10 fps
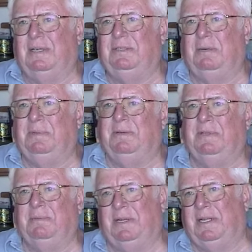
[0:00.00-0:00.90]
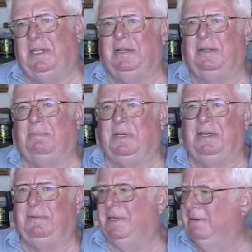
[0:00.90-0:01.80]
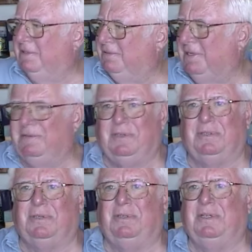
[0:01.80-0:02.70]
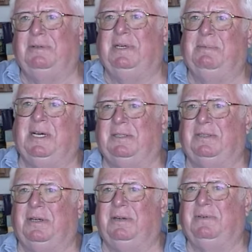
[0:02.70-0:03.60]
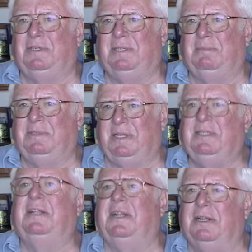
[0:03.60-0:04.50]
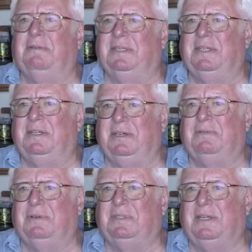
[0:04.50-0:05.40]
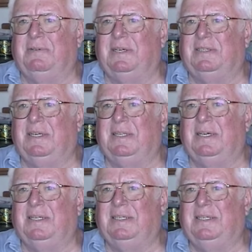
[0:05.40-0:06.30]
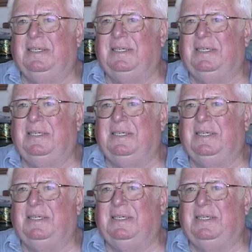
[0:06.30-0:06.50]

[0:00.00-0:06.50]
I'd jump in with I'd handle the plane when I was 12 years old on the way back to Charlevoix or something. So I did get interested in the Air Force stuff, I guess, like that.